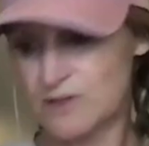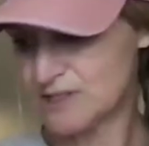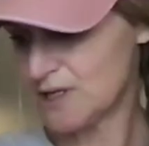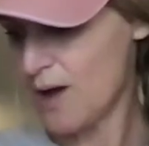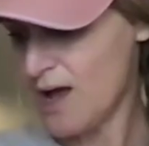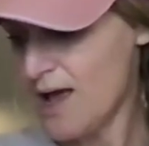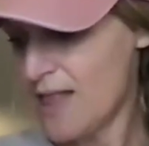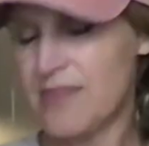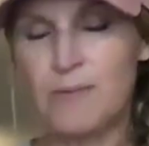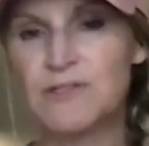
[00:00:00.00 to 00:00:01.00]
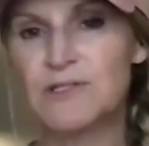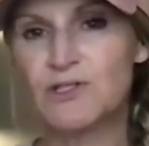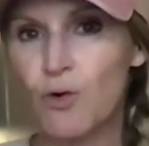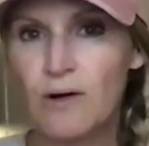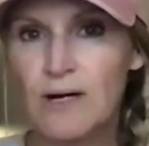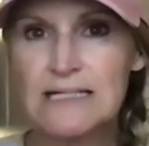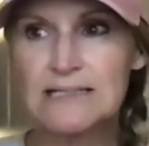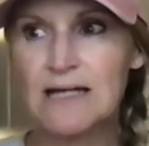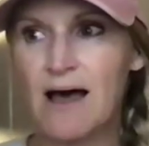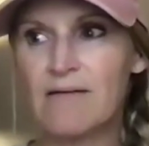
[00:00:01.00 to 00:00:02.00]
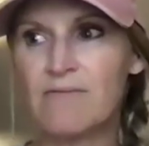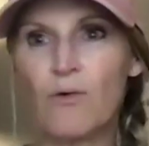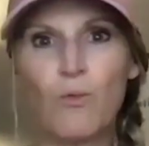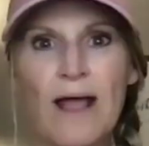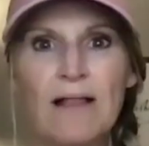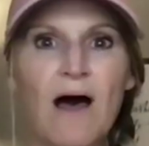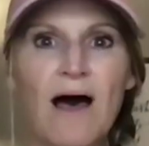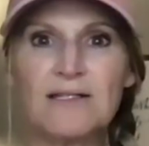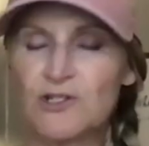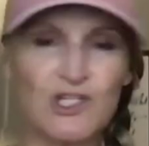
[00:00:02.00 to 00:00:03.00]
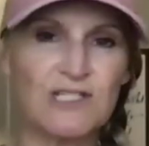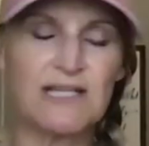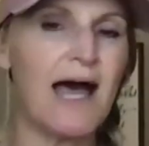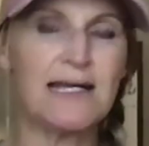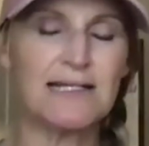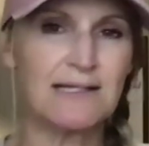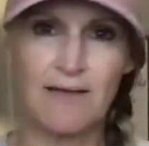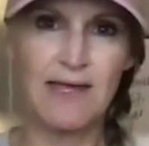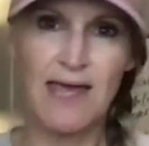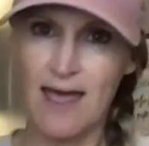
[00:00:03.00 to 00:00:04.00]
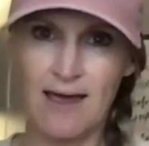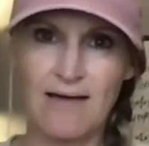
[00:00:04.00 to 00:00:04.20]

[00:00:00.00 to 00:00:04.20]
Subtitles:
So the stories of weight loss are just the icing on the cake.